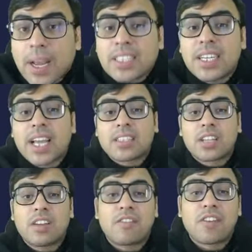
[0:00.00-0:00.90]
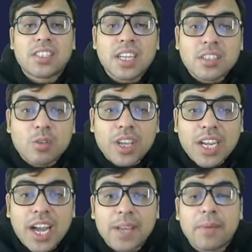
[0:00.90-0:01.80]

price index, the inflation is going high.